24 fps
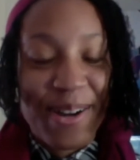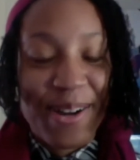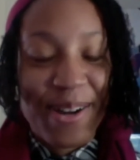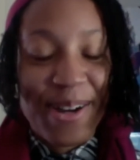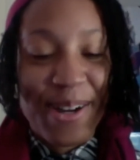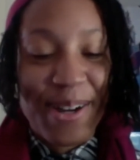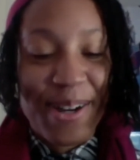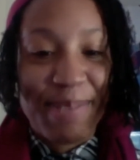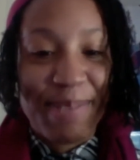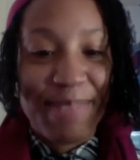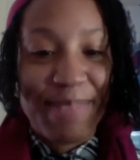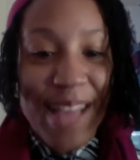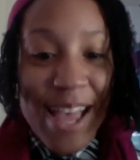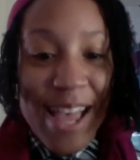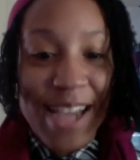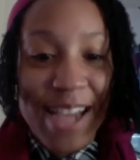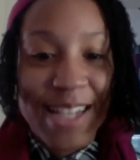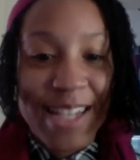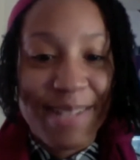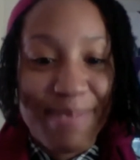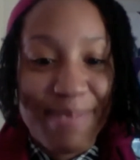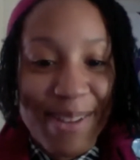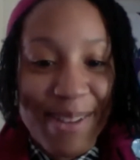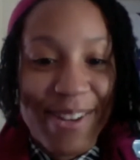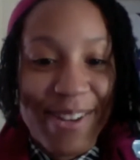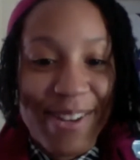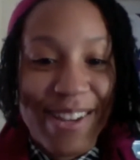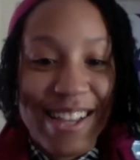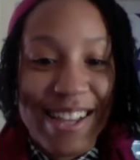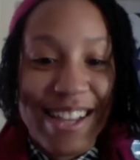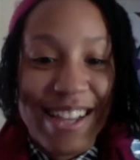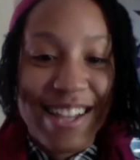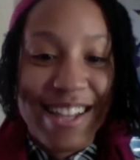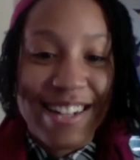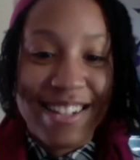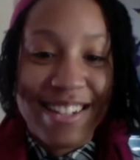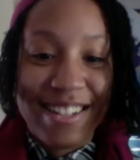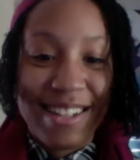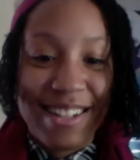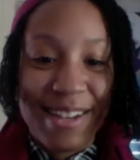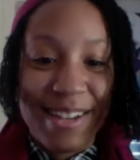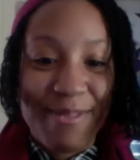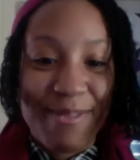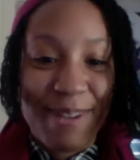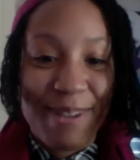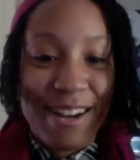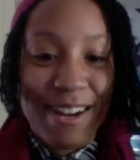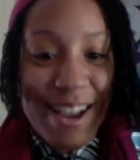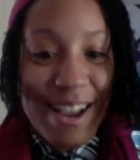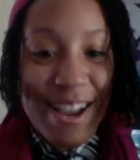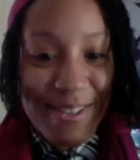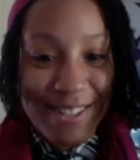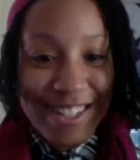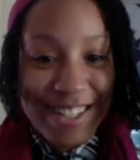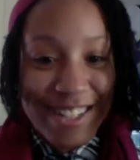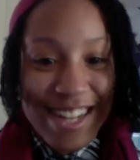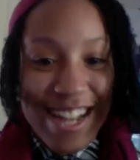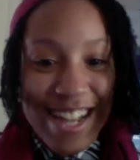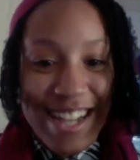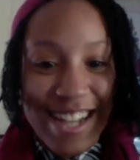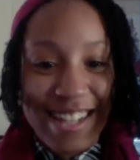that experience and what that was like?